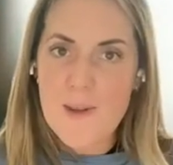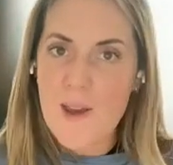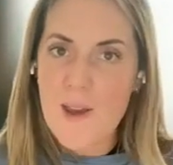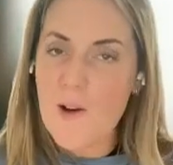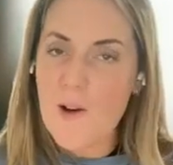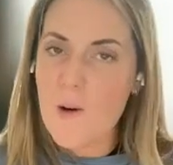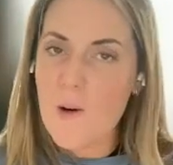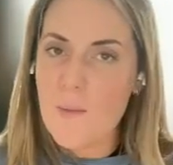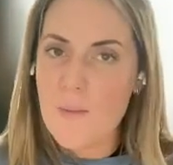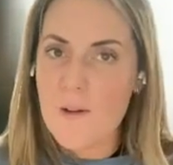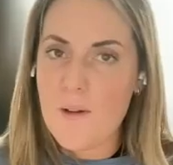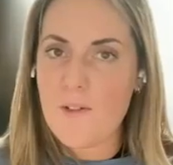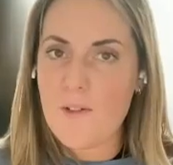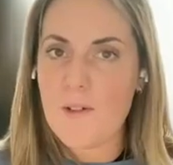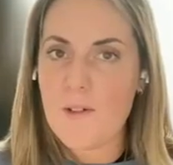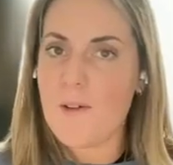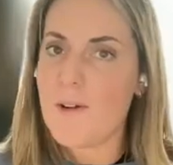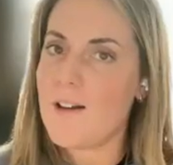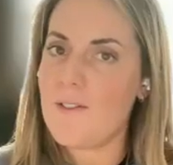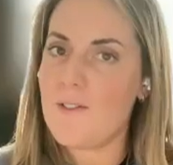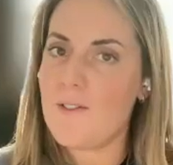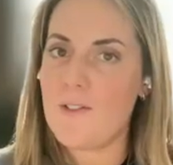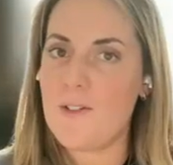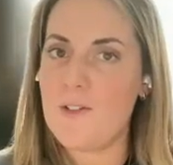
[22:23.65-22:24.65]
We hope
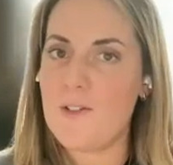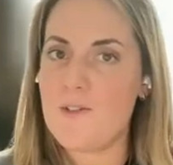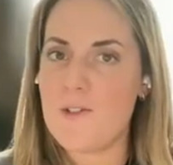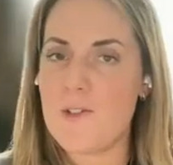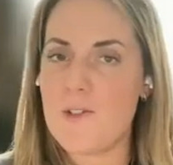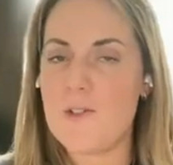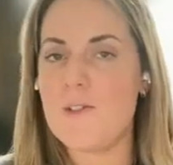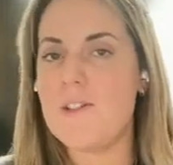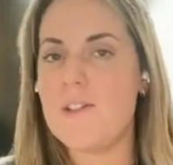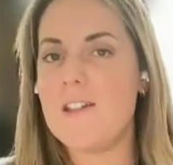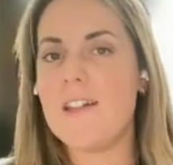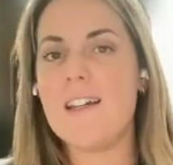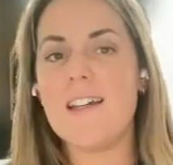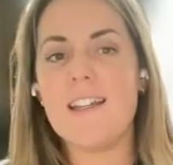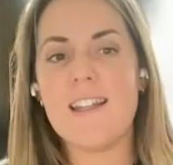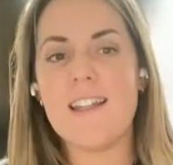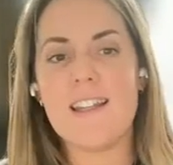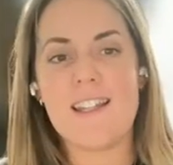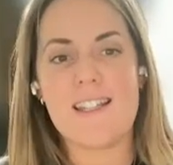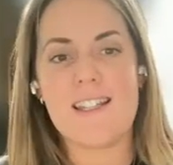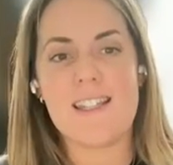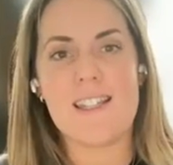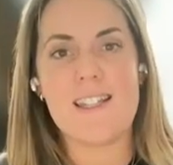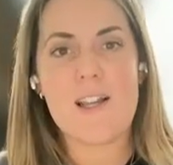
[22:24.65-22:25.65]
everyone, if you tuned in,
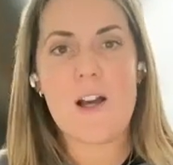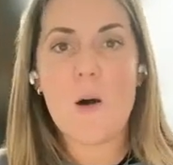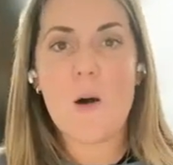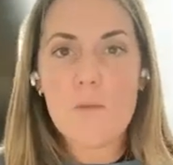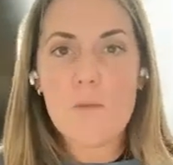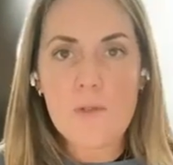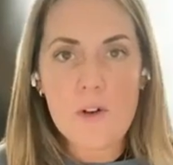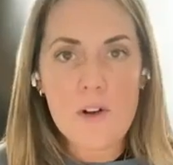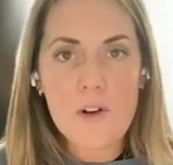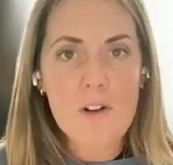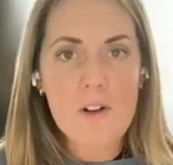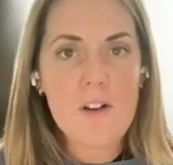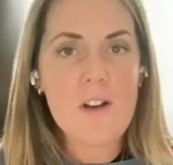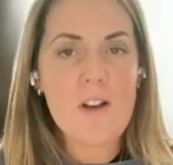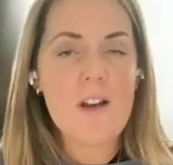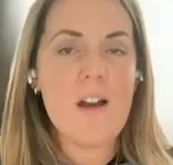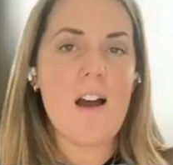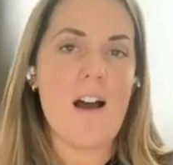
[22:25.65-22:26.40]
that this is helpful.